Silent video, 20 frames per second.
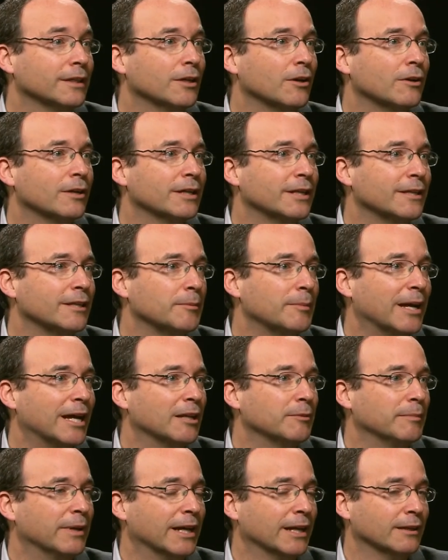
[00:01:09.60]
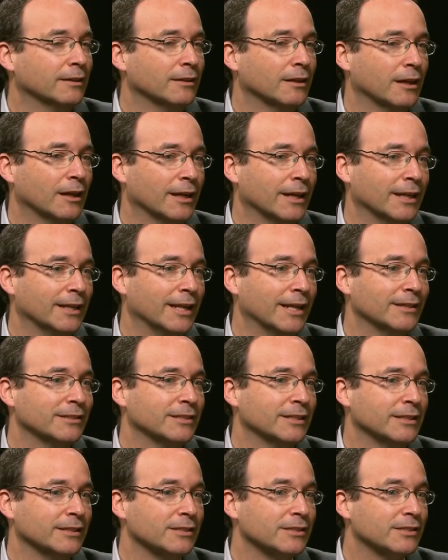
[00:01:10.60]
The Yogin and the Madman, in
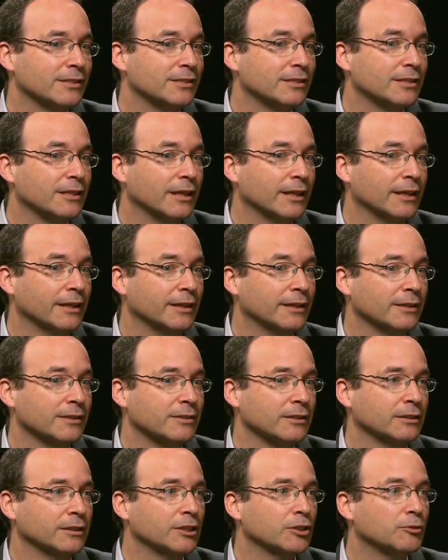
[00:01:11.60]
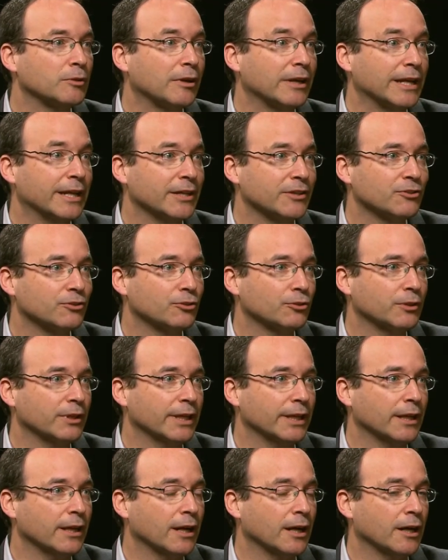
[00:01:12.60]
essence, is a literary
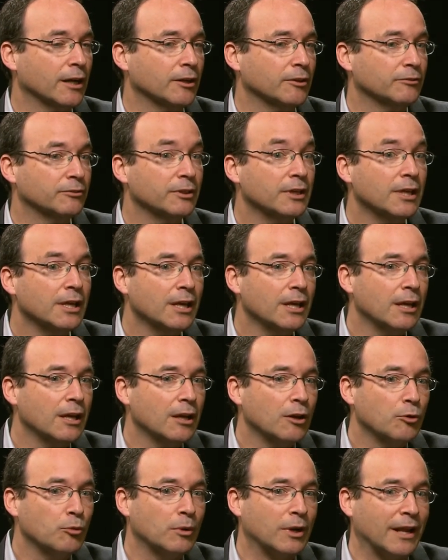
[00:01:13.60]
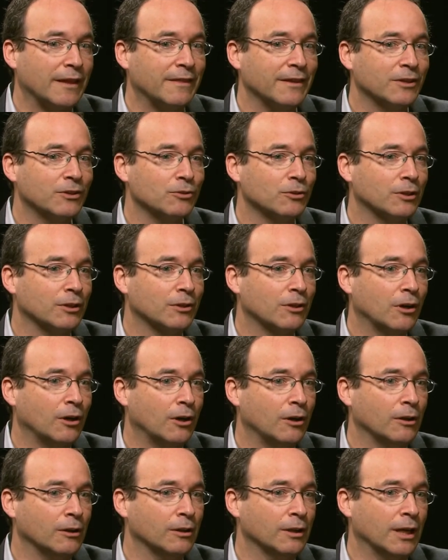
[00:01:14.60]
history of what I think you could
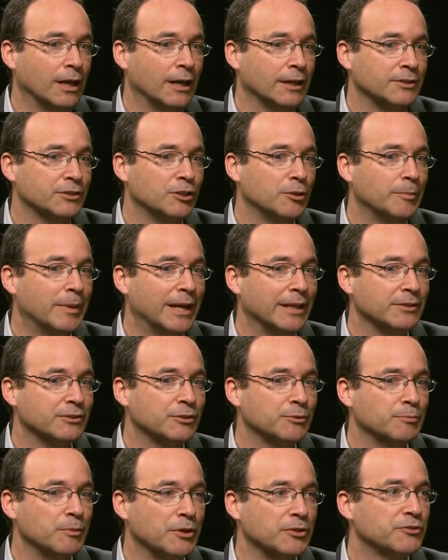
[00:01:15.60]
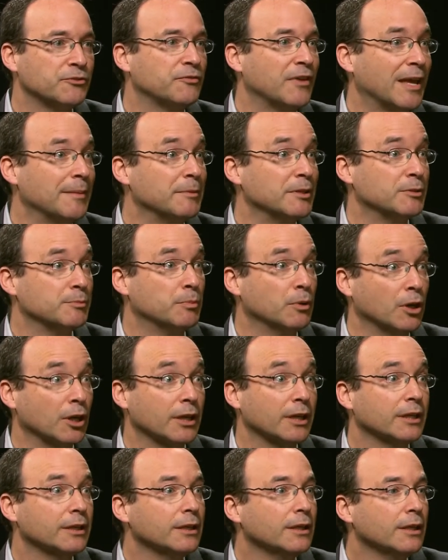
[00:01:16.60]
call Tibet's most famous
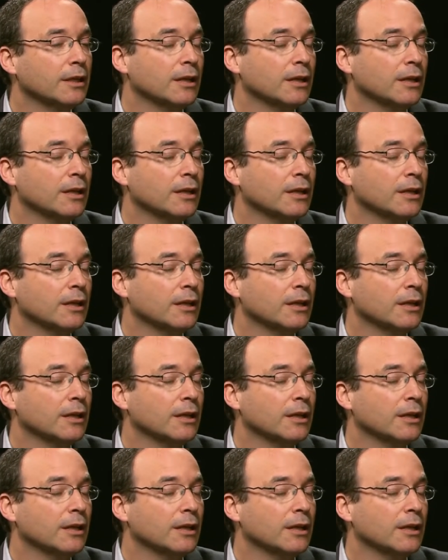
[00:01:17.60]
book.